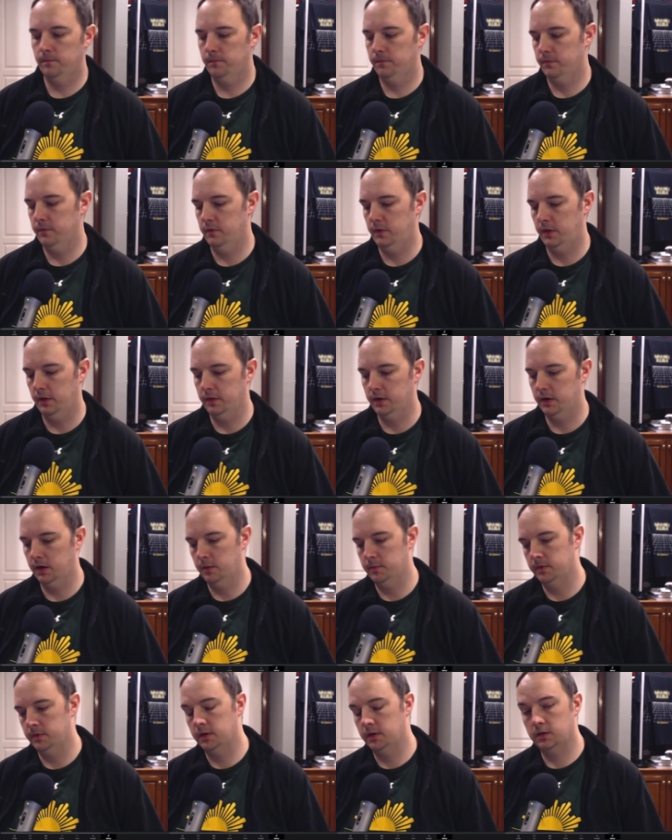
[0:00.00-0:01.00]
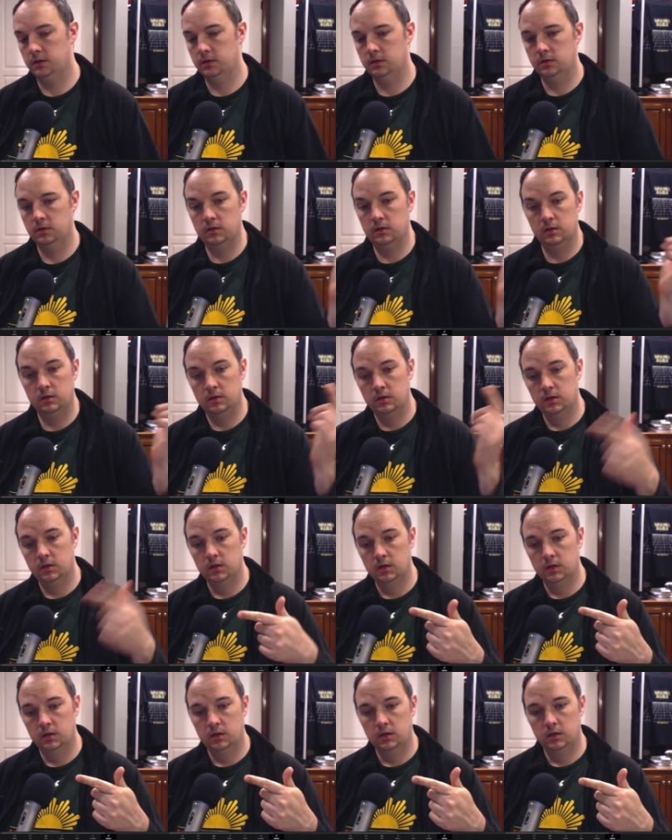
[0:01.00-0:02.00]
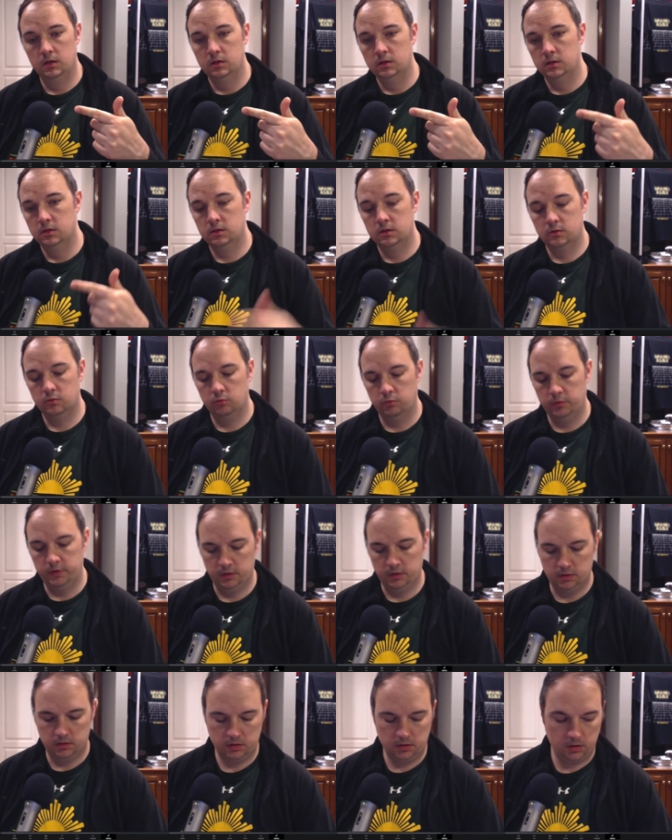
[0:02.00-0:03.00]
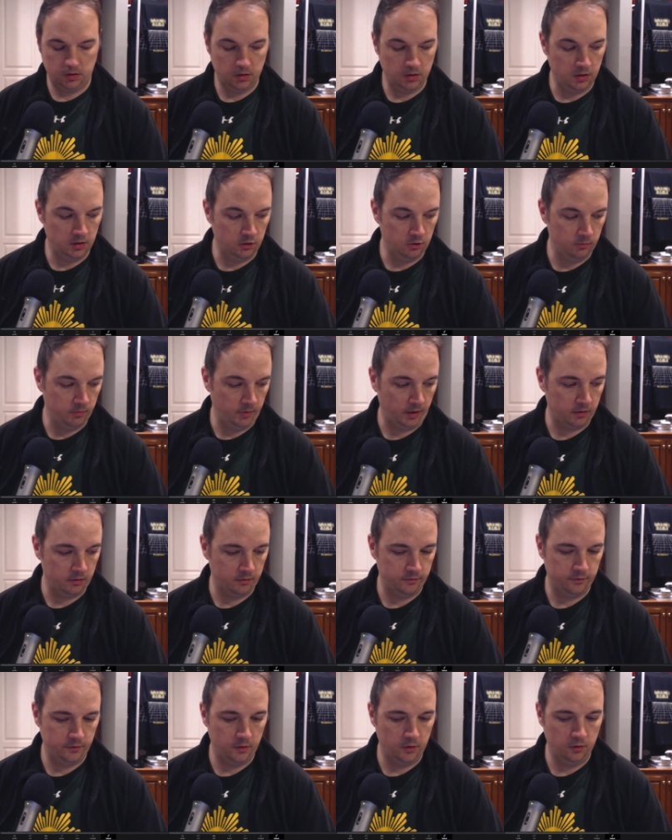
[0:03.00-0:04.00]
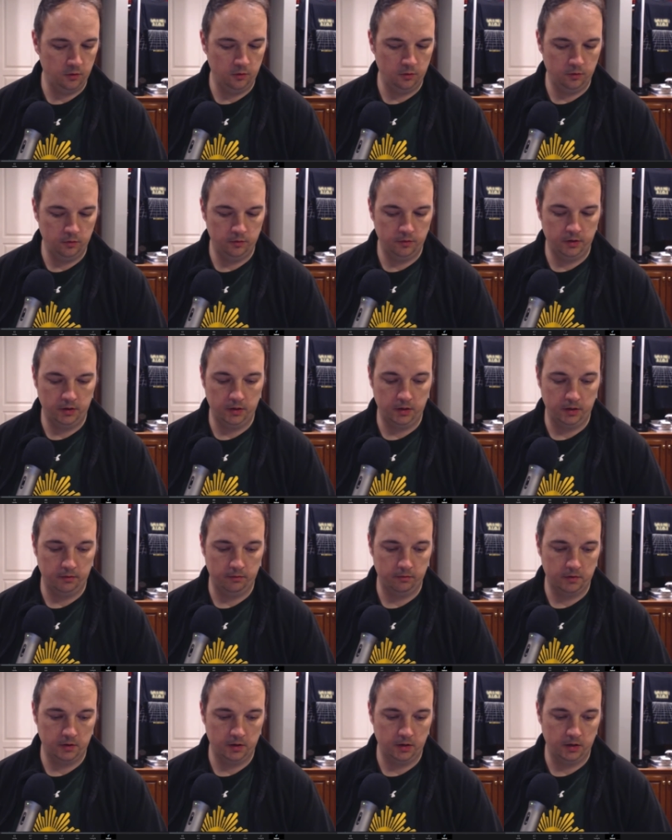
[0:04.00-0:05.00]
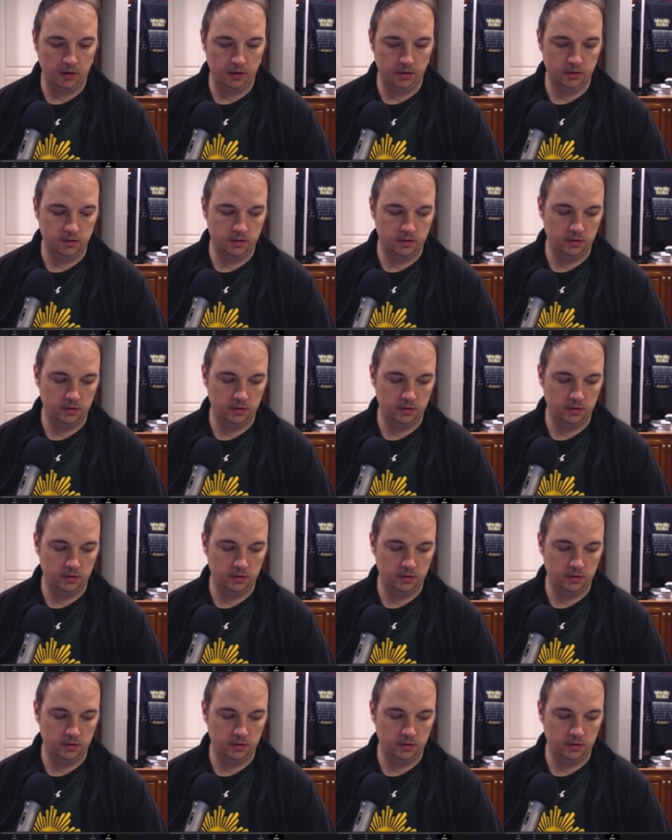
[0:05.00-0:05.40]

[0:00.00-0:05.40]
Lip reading: Now that I got my sweet new microphone, and I've got